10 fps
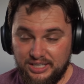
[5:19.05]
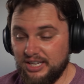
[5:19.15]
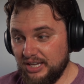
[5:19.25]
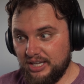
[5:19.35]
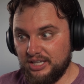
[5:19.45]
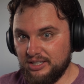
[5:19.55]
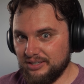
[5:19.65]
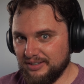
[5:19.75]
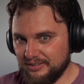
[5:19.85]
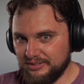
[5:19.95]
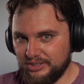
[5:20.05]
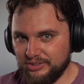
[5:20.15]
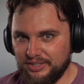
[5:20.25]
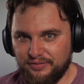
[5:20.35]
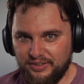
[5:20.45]
hey, do
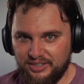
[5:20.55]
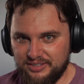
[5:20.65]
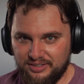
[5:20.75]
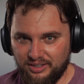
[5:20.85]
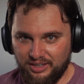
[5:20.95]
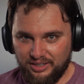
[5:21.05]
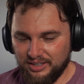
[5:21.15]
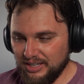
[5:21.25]
the face thing.